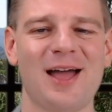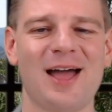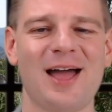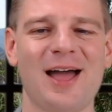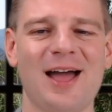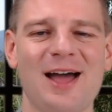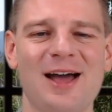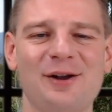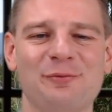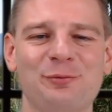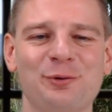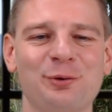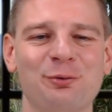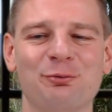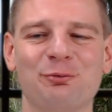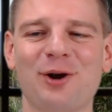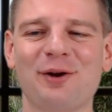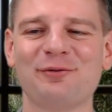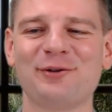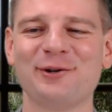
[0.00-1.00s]
And we'll
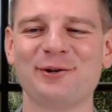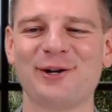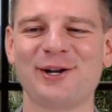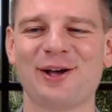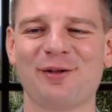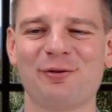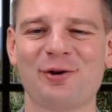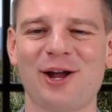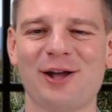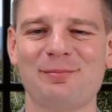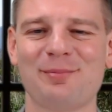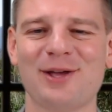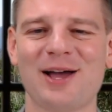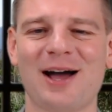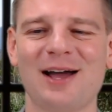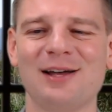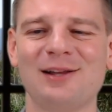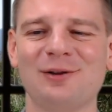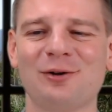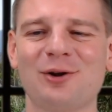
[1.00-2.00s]
review another
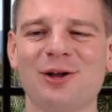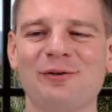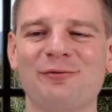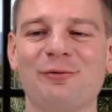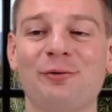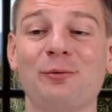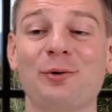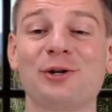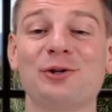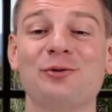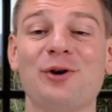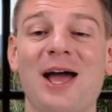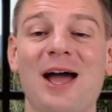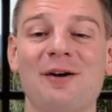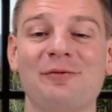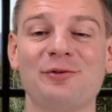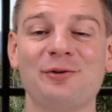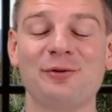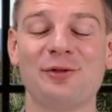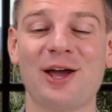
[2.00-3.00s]
API. Looking forward to
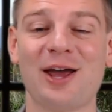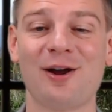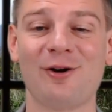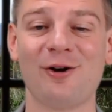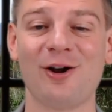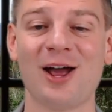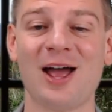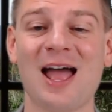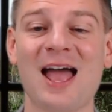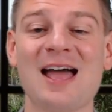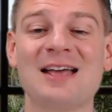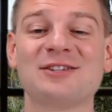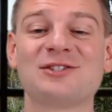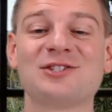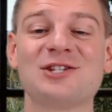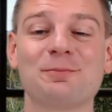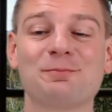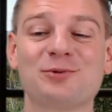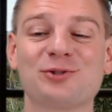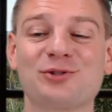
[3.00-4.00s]
have you there.
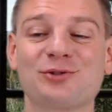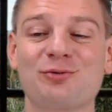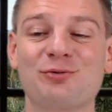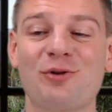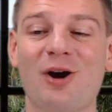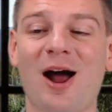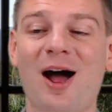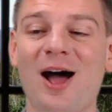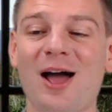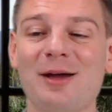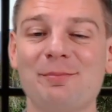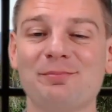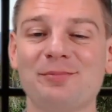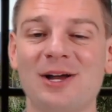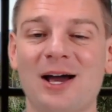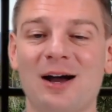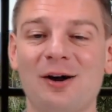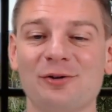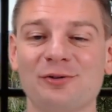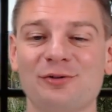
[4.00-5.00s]
Subscribe
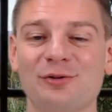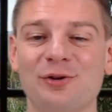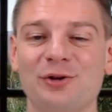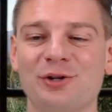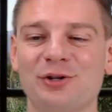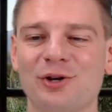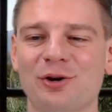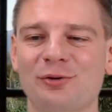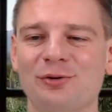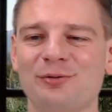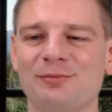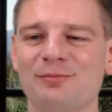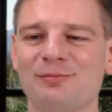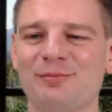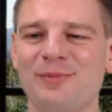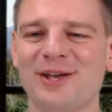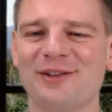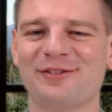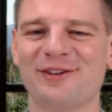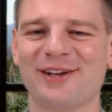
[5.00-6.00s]
now so you don't
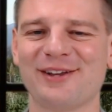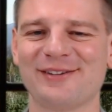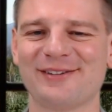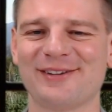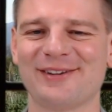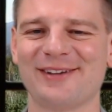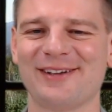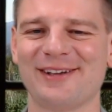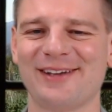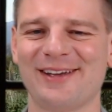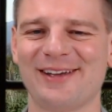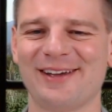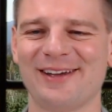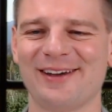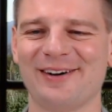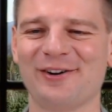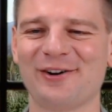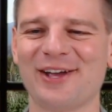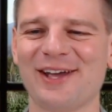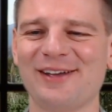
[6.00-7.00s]
miss it.
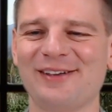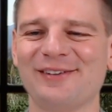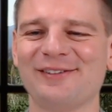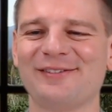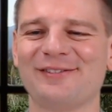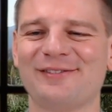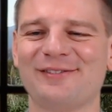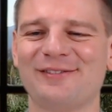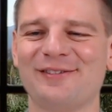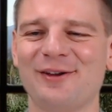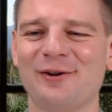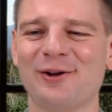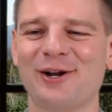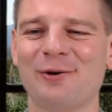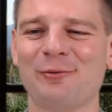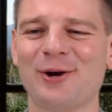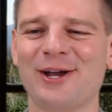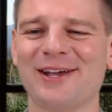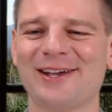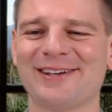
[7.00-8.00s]
Okay, see you in
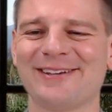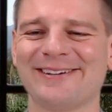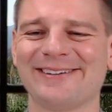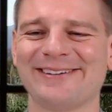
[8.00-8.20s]
a week.